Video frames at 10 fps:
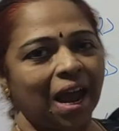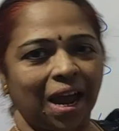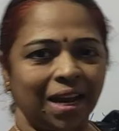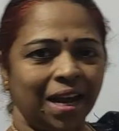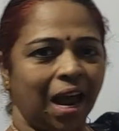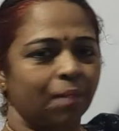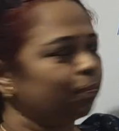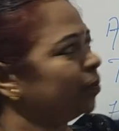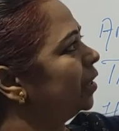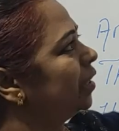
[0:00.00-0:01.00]
an
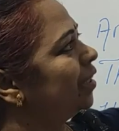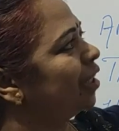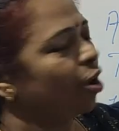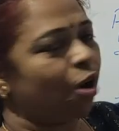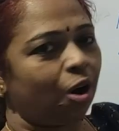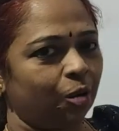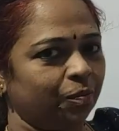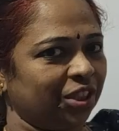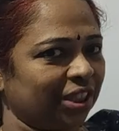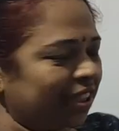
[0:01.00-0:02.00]
apple,
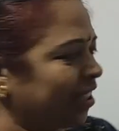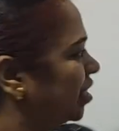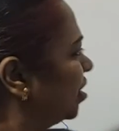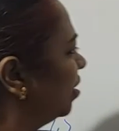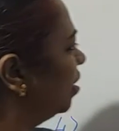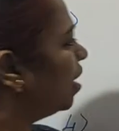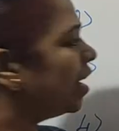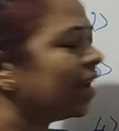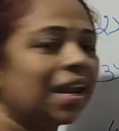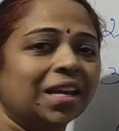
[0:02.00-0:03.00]
object.
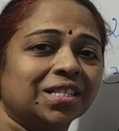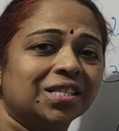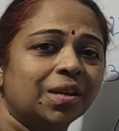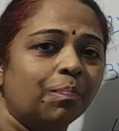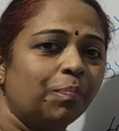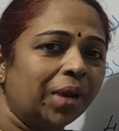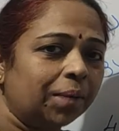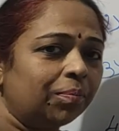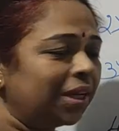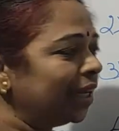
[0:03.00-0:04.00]
Next, the
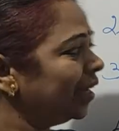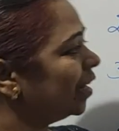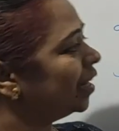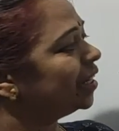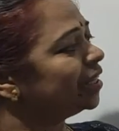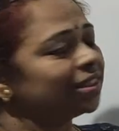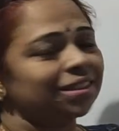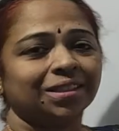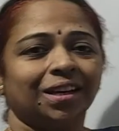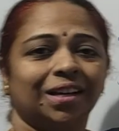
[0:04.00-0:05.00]
baby
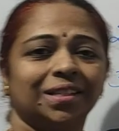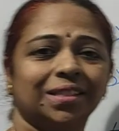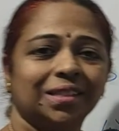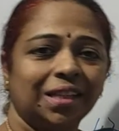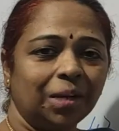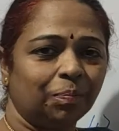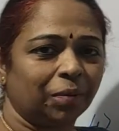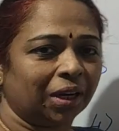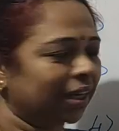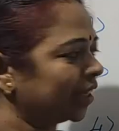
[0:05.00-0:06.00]
is
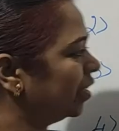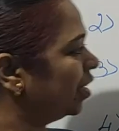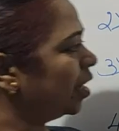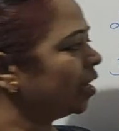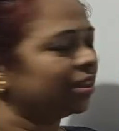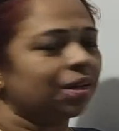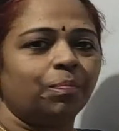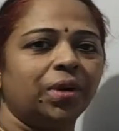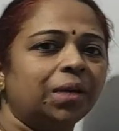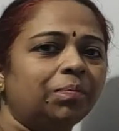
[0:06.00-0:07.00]
sleeping. The
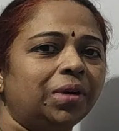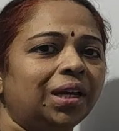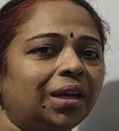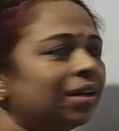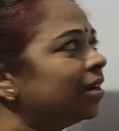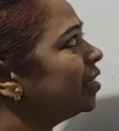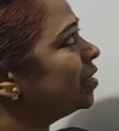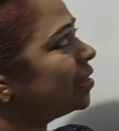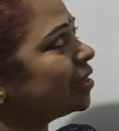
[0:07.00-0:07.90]
baby is